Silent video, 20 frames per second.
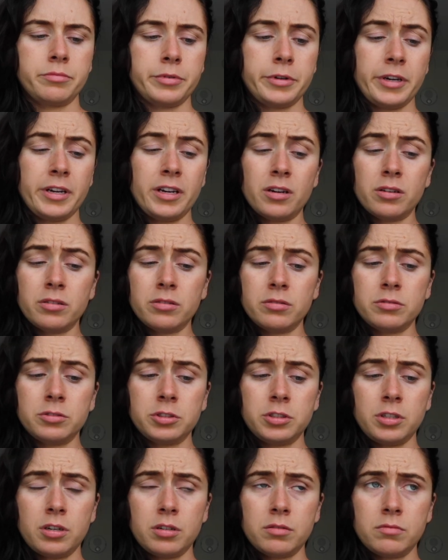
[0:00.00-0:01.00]

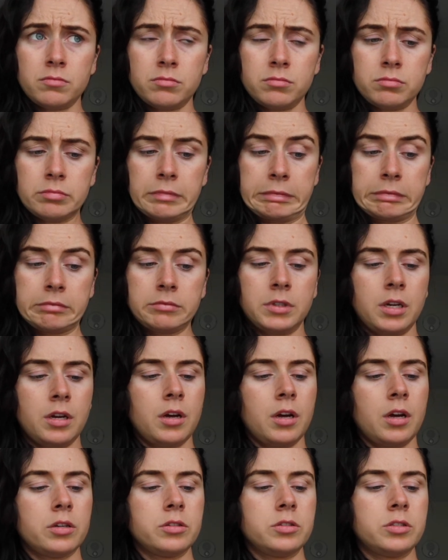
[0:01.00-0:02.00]
Briogeo
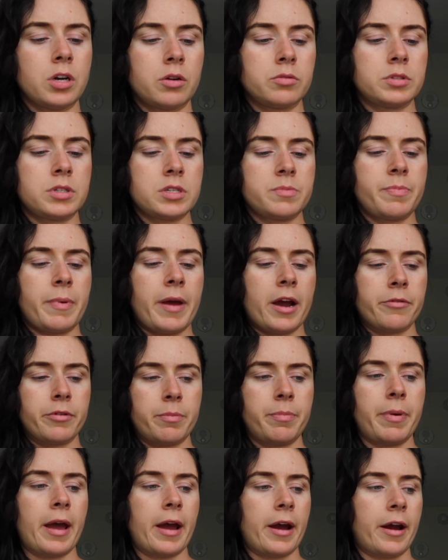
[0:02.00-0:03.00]
Don't Despair
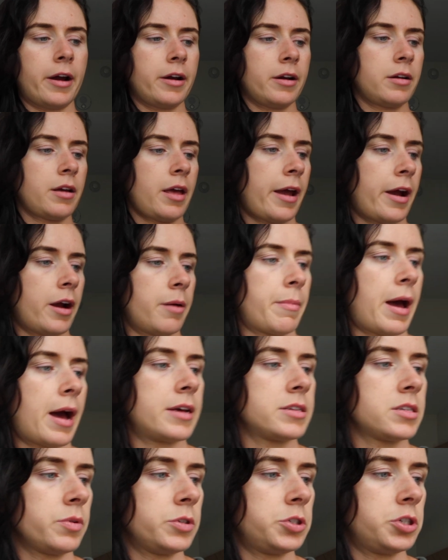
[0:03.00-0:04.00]
Repair hair
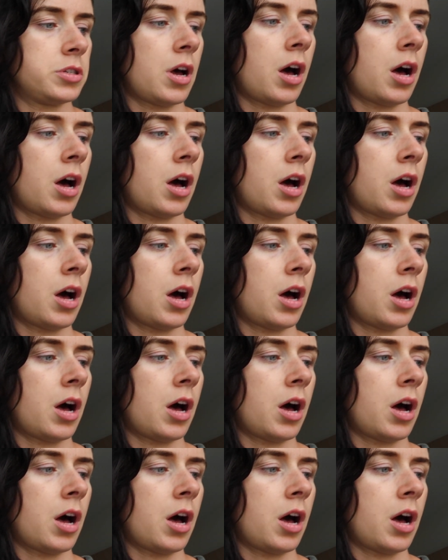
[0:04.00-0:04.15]
mask, which is